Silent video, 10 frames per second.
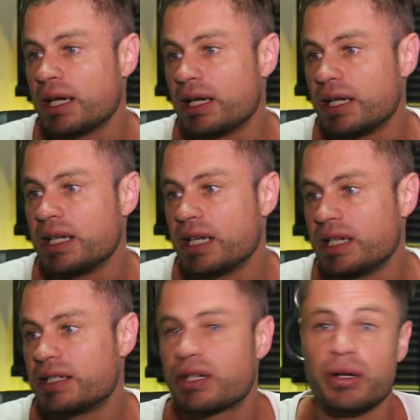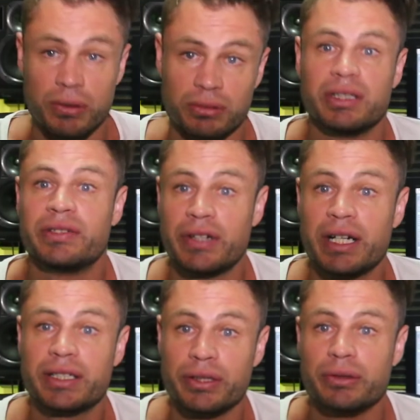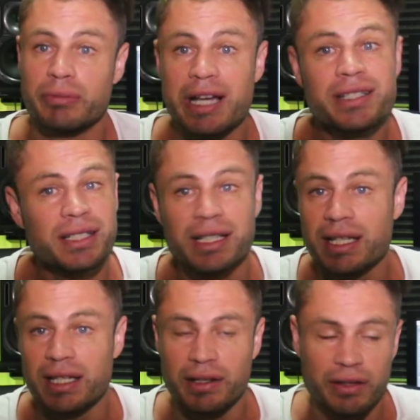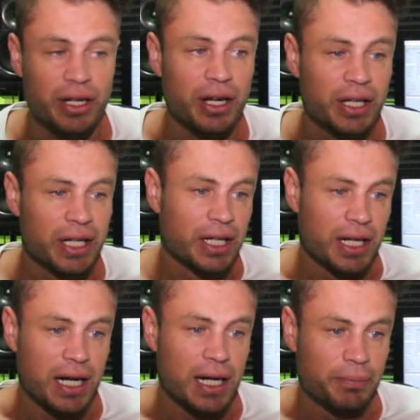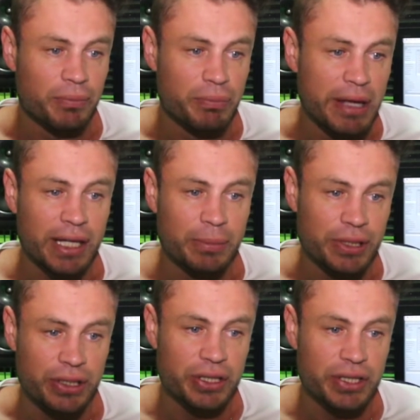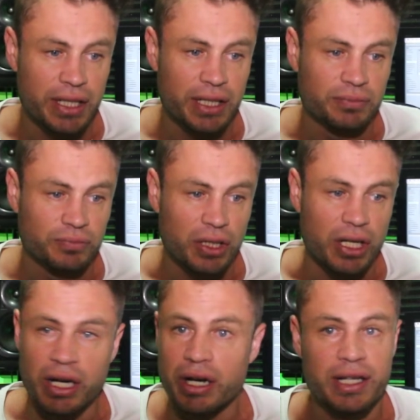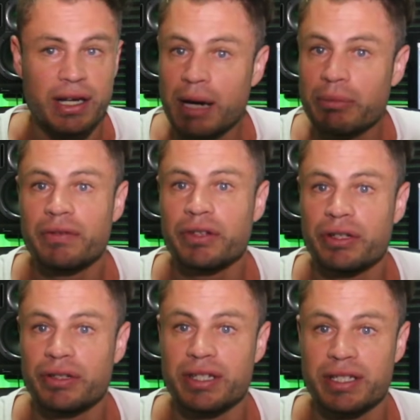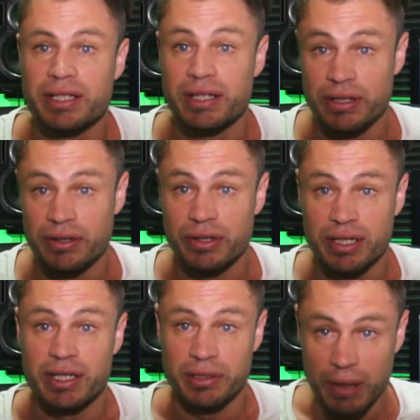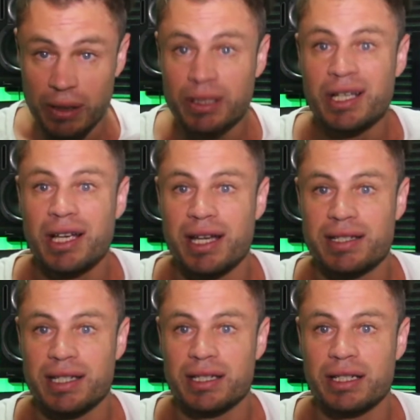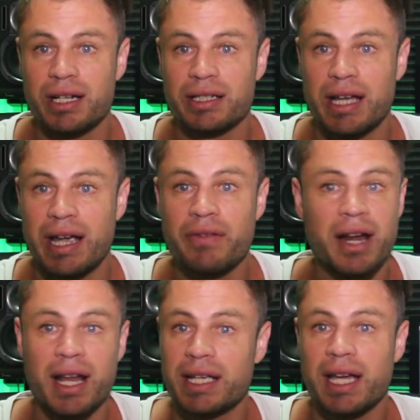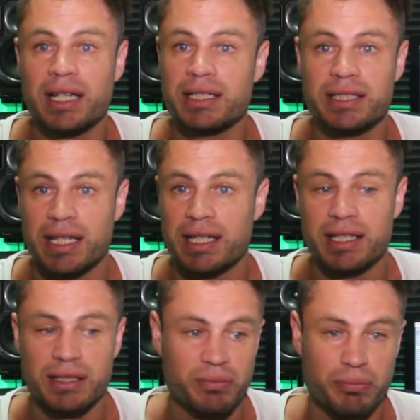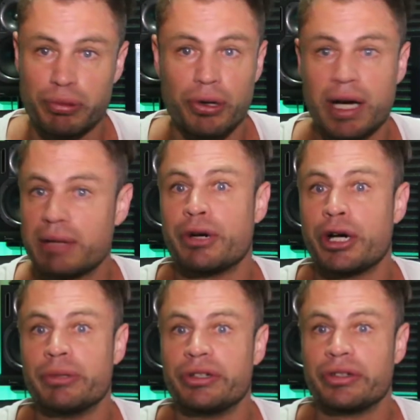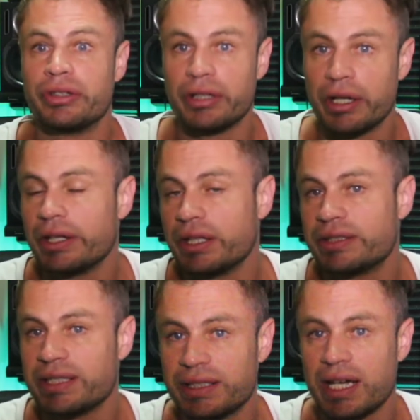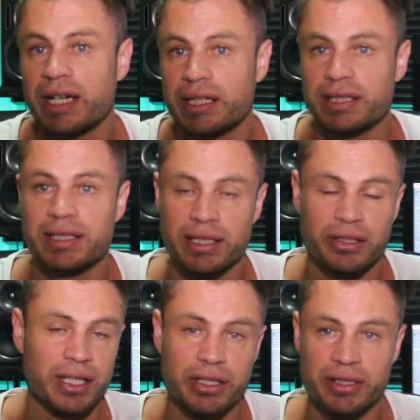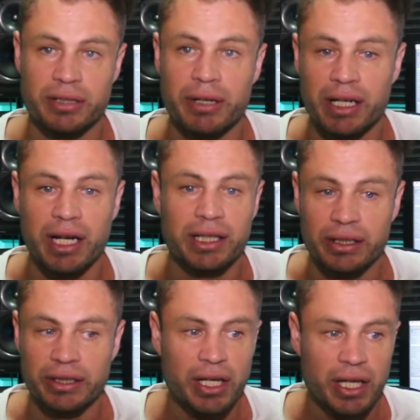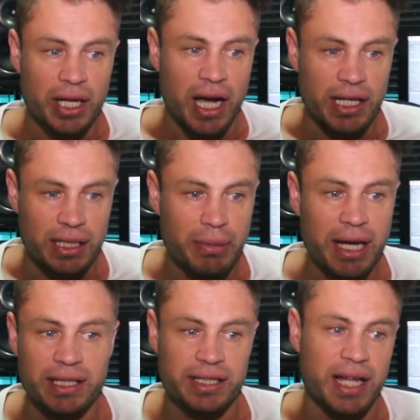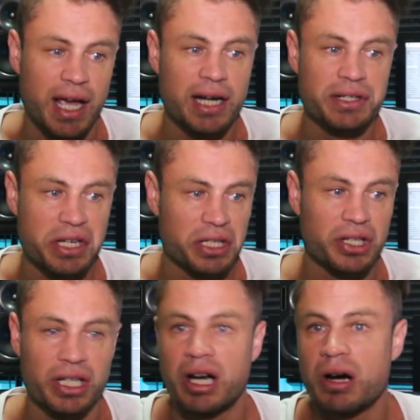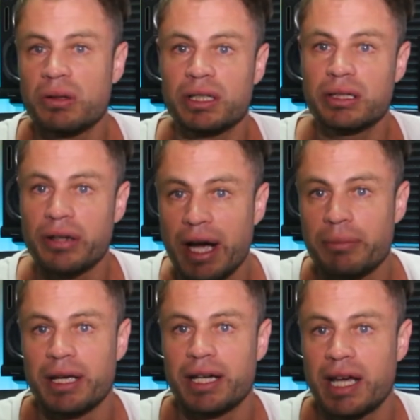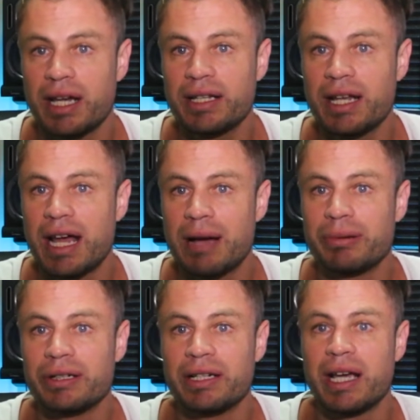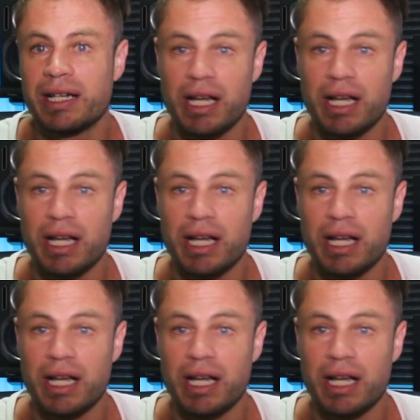It's cool. It's very cool. Basically, being a producer, I know a number of you do this as well. Is that every now and again you just get this bright moment. You sit down, you sit on the instrument, and you make a sound, and you're like, holy crap, man, how did that happen?